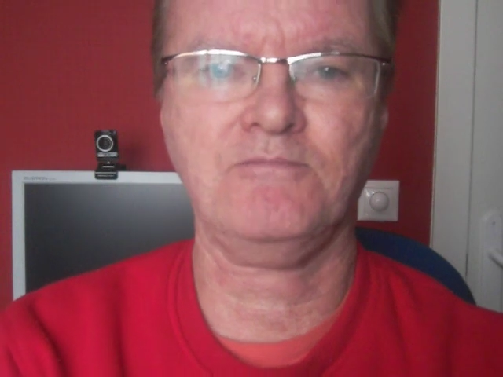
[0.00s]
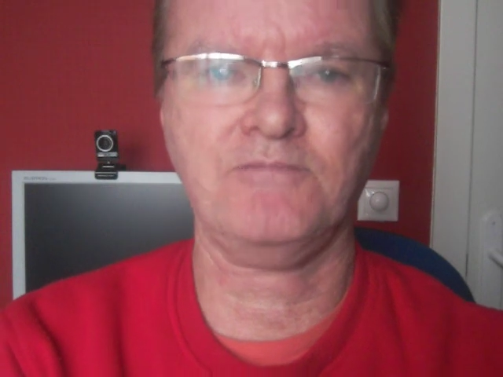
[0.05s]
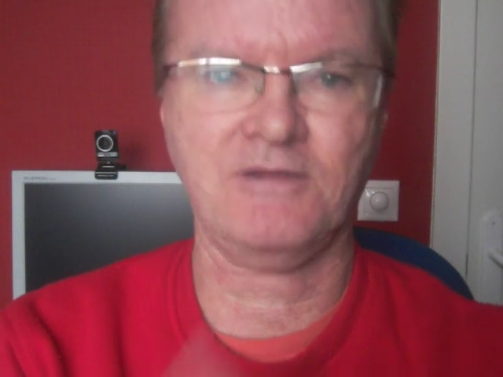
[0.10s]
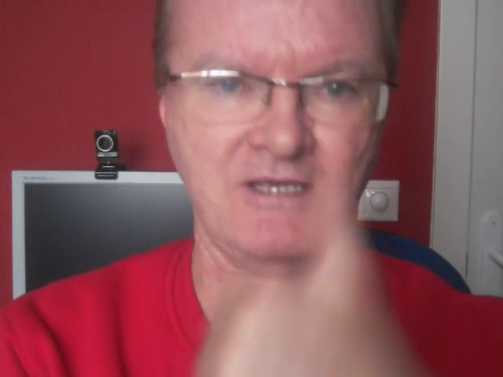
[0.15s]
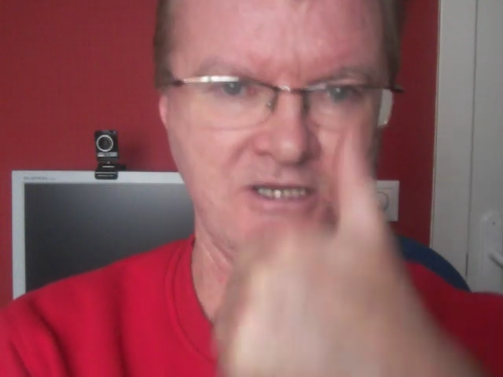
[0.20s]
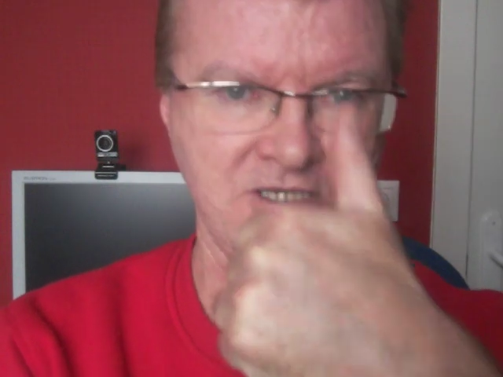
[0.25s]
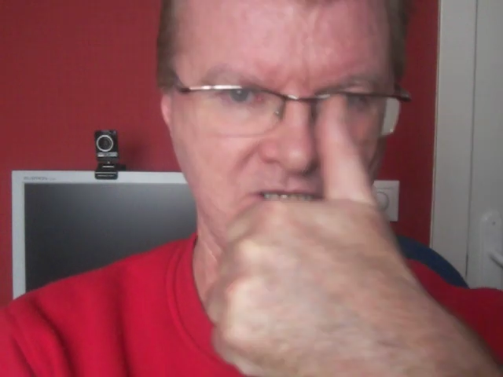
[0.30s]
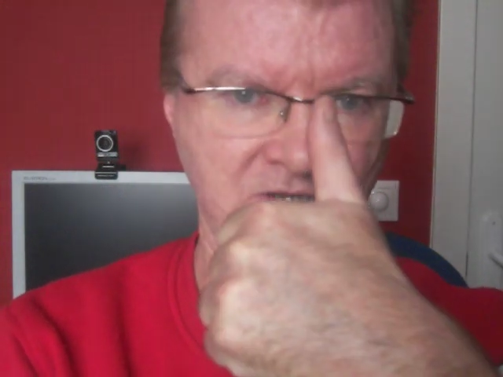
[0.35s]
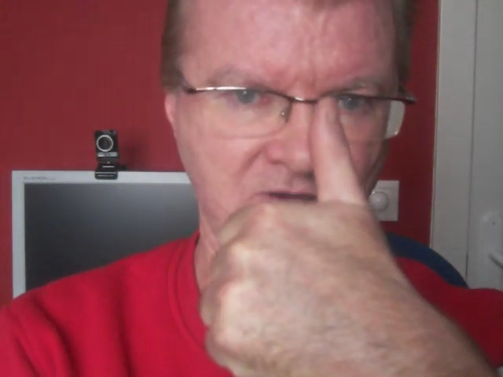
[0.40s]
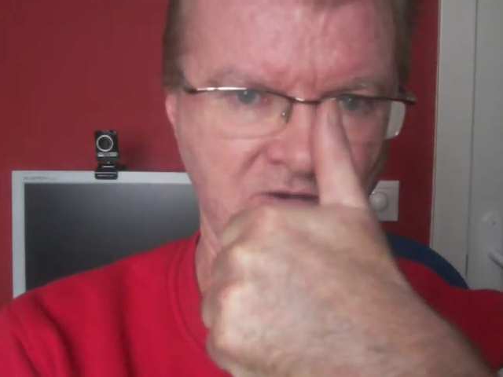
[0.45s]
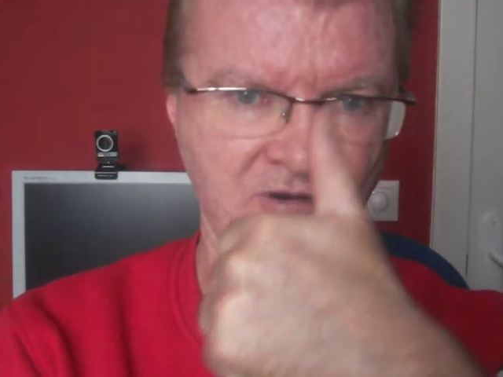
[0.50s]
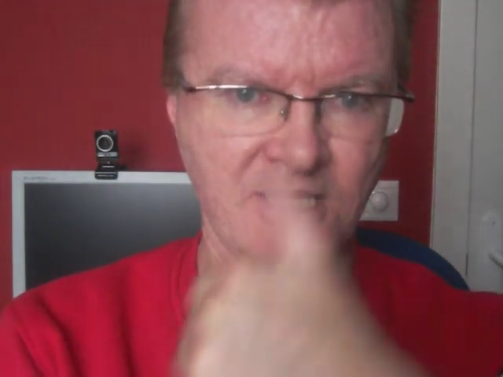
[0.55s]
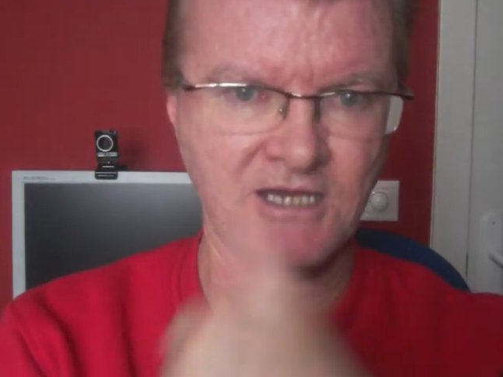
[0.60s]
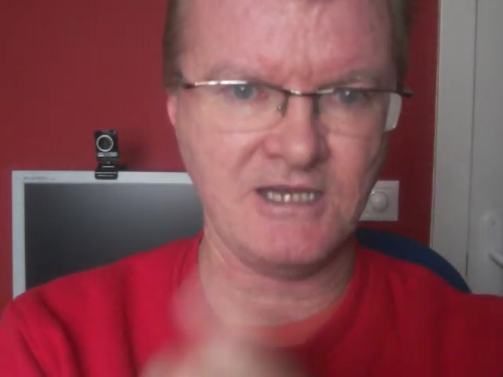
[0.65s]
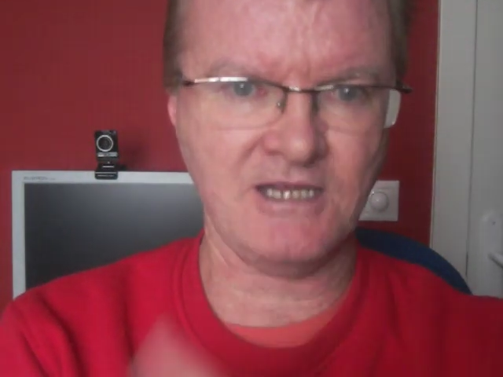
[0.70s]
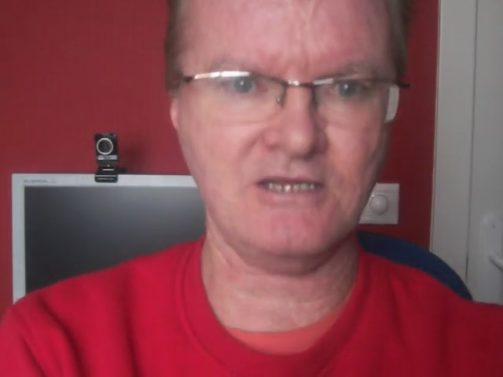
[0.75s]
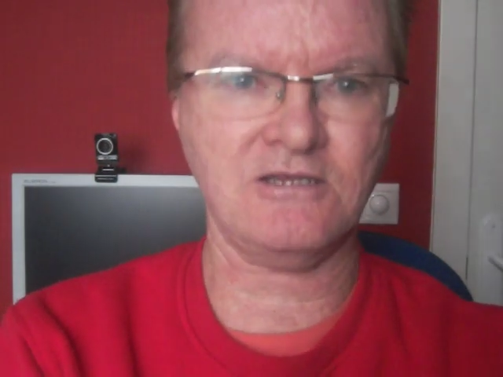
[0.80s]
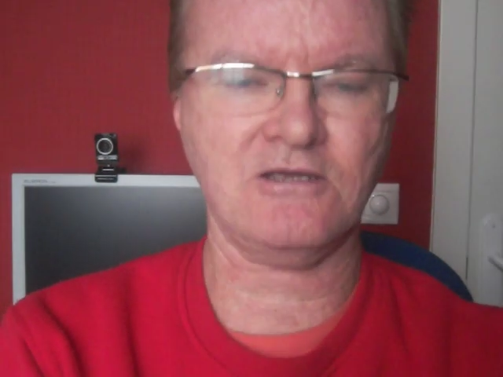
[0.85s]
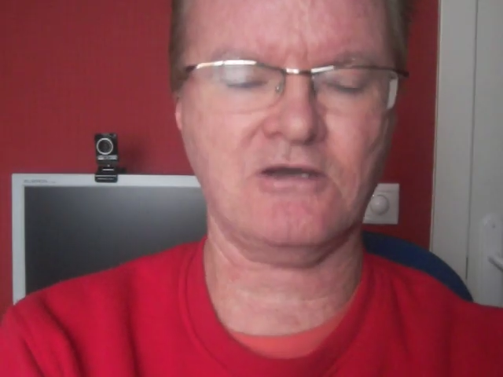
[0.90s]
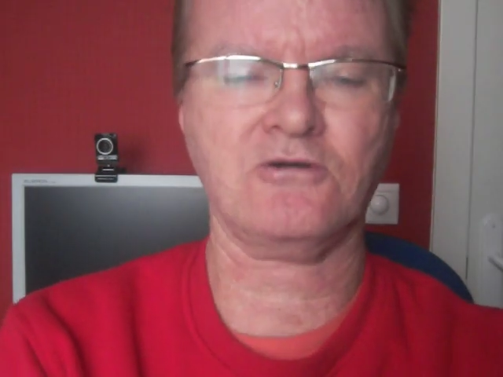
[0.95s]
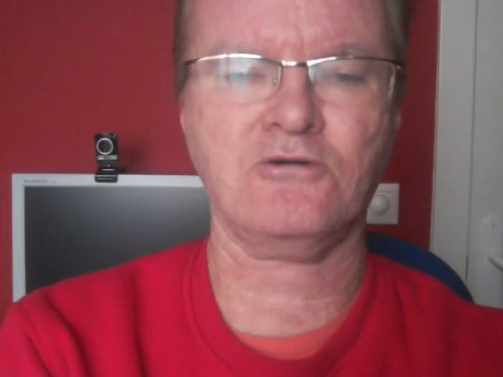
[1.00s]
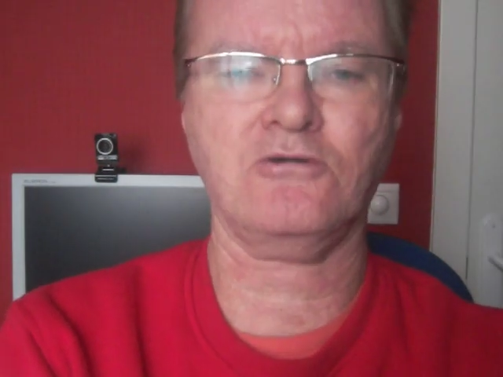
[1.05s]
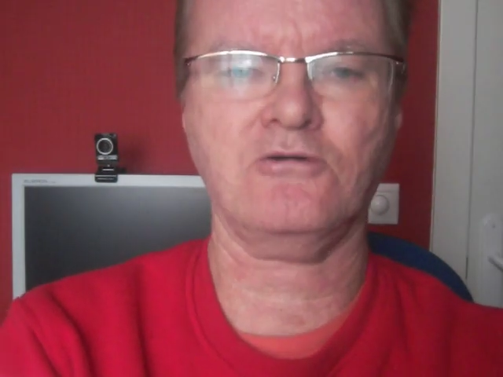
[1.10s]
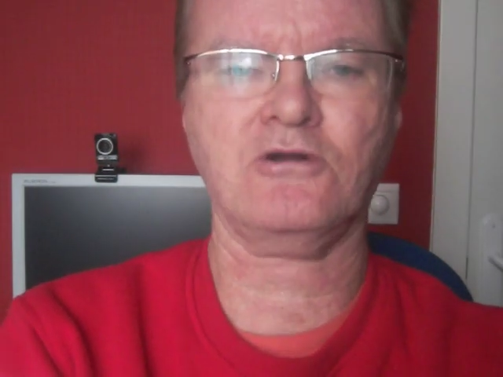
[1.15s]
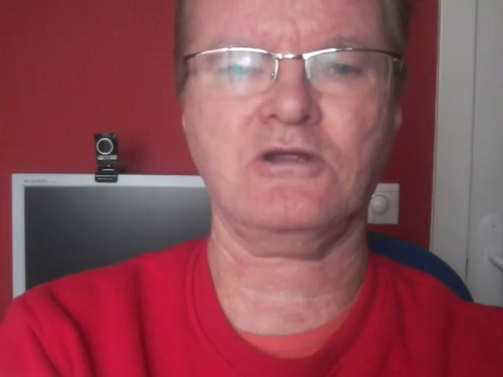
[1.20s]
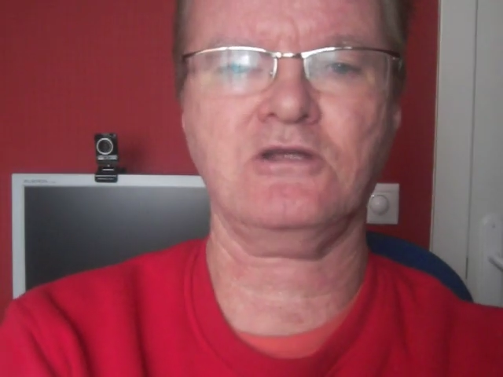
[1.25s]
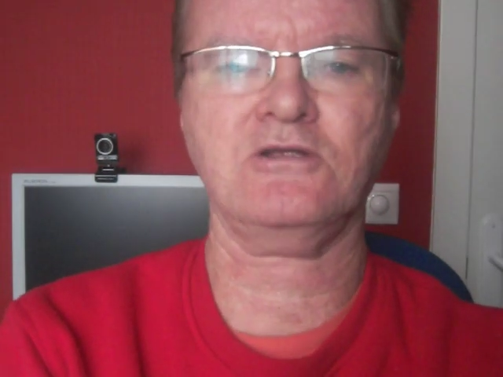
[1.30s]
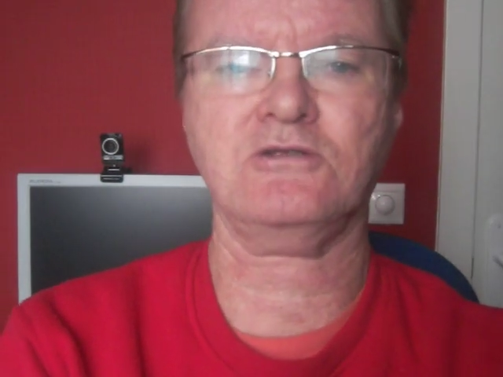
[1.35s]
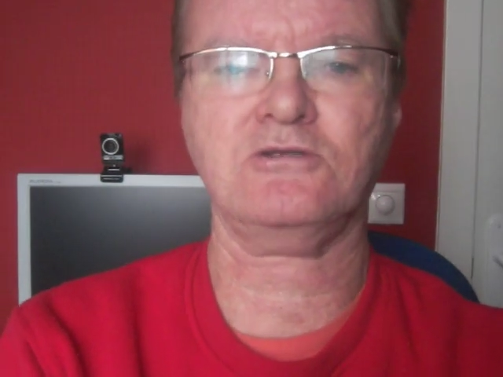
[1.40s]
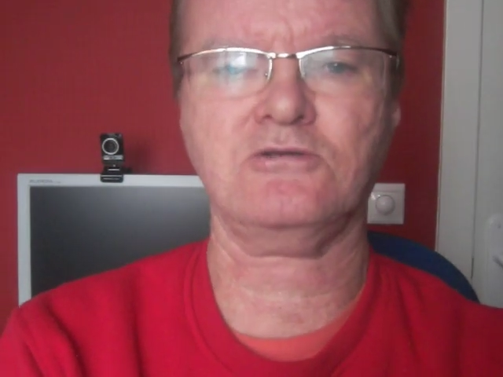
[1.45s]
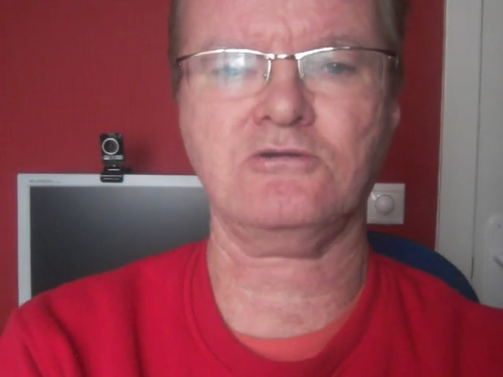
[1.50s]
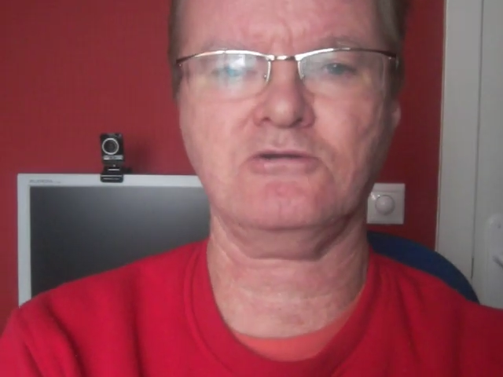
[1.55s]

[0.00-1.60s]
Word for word: Please grade it according